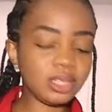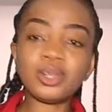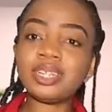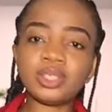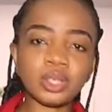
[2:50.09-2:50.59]
It's
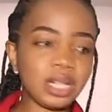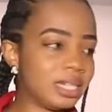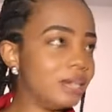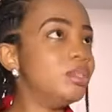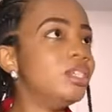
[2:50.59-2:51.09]
already taller
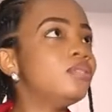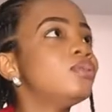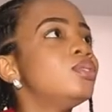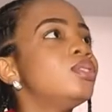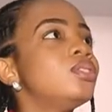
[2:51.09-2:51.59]
than me,
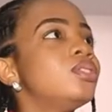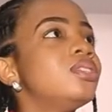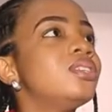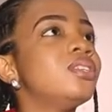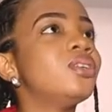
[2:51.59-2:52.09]
even
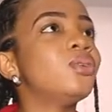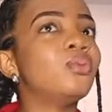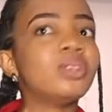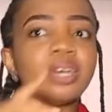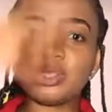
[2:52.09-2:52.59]
without